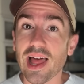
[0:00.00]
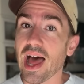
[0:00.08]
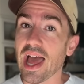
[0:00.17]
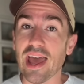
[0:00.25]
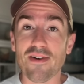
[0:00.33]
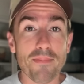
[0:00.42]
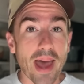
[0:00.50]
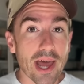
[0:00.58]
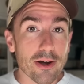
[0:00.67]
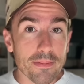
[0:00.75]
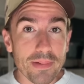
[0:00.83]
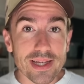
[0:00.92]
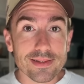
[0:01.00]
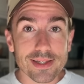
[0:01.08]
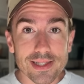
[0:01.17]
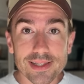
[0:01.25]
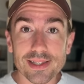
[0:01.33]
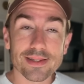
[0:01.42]
I have pattern
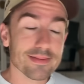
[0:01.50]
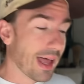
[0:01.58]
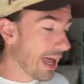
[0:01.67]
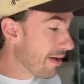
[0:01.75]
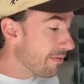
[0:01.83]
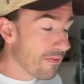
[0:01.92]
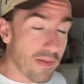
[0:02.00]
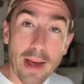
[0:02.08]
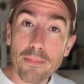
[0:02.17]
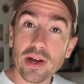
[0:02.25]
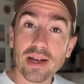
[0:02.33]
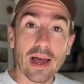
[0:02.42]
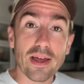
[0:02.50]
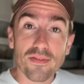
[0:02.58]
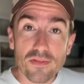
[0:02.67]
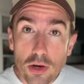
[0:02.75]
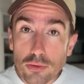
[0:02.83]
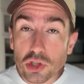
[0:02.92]
pieces, I have fabric, I
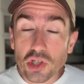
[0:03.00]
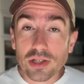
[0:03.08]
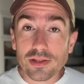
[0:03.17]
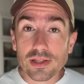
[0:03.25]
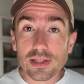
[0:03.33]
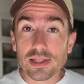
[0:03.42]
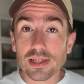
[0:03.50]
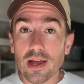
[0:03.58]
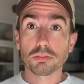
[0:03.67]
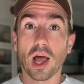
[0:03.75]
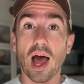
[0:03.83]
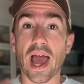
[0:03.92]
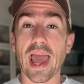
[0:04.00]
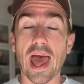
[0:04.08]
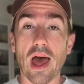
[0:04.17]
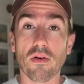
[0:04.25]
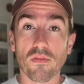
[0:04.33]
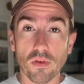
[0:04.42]
have notions. I
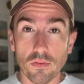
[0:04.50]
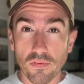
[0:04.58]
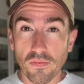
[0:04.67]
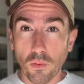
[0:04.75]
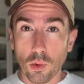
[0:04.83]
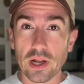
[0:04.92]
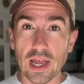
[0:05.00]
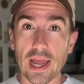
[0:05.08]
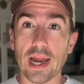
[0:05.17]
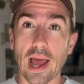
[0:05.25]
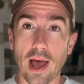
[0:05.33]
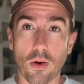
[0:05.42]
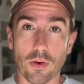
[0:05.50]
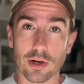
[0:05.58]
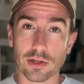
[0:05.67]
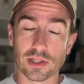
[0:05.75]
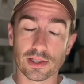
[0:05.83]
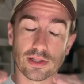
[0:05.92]
have 48
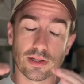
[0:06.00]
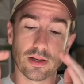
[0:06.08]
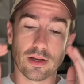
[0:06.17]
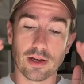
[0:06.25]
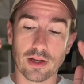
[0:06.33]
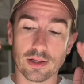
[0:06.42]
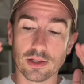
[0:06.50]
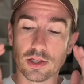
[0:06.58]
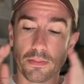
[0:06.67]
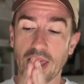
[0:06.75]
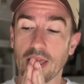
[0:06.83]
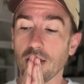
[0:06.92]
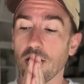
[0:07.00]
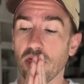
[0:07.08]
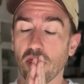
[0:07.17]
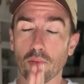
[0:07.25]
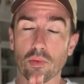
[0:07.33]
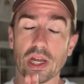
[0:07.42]
hours to make
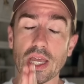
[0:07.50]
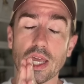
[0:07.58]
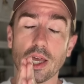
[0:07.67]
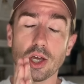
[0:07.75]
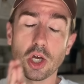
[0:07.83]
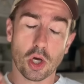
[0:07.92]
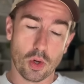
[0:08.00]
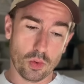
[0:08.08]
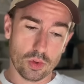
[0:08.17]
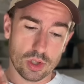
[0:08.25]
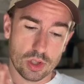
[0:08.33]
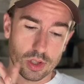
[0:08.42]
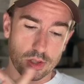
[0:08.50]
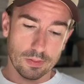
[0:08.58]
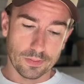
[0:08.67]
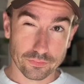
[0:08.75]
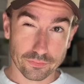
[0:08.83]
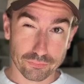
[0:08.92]
3 coats.
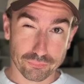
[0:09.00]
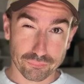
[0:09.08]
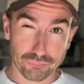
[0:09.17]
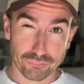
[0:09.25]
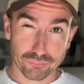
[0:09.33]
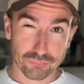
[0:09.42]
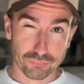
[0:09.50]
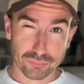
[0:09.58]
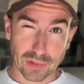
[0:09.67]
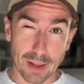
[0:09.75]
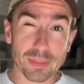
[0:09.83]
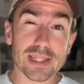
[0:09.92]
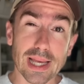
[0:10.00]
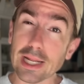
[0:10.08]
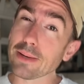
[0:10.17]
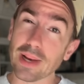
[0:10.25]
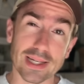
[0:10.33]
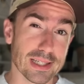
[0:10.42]
I'm
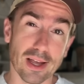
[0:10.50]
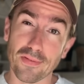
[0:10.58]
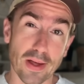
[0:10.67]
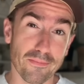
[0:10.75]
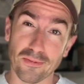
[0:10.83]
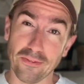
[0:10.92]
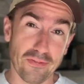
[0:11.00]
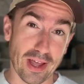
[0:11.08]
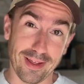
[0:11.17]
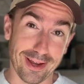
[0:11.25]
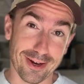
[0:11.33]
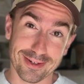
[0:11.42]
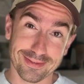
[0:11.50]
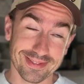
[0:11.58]
setting myself up for failure.